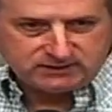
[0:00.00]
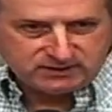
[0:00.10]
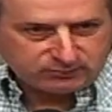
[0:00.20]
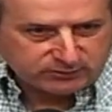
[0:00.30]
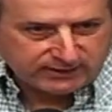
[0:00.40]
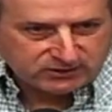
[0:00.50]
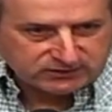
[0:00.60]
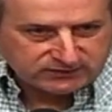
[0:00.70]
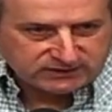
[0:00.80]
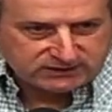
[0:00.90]
The prayers
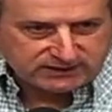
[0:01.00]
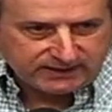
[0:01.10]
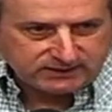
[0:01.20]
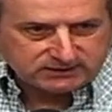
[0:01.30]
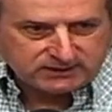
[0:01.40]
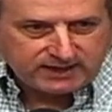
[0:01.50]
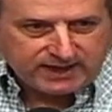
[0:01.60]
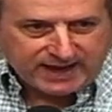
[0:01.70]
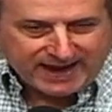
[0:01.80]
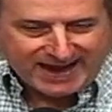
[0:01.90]
of the saints
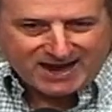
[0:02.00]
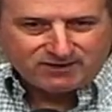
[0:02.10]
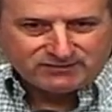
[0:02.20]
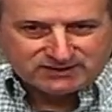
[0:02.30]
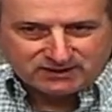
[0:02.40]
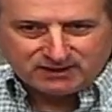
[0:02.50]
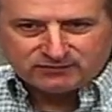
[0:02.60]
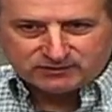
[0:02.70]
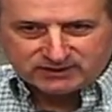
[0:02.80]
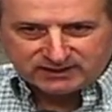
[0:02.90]
have
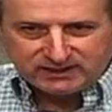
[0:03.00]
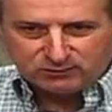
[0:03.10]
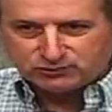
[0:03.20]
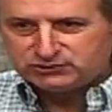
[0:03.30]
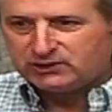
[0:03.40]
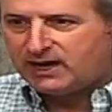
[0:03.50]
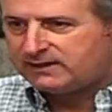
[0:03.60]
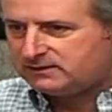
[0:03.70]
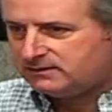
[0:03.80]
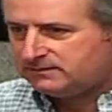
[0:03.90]
delivered the kill shot.